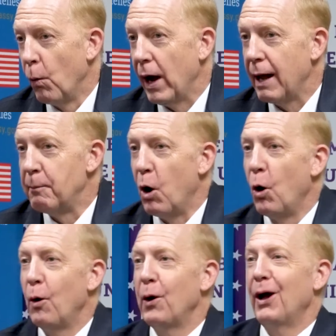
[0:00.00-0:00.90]
Well, I'm
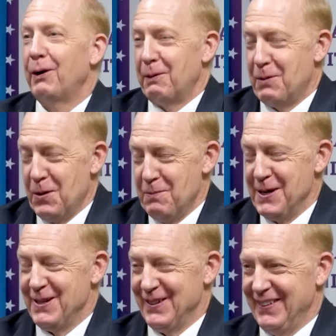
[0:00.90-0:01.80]

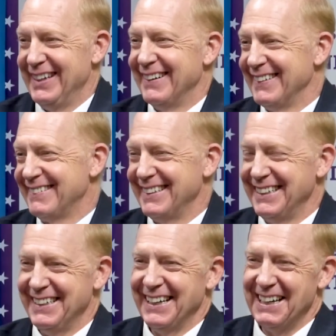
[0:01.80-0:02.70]
hoping to. It's
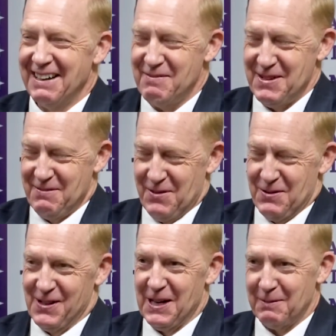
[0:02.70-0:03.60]
like I've been
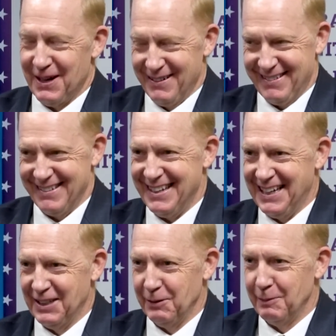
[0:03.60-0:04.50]
involved in a lot of projects that take a little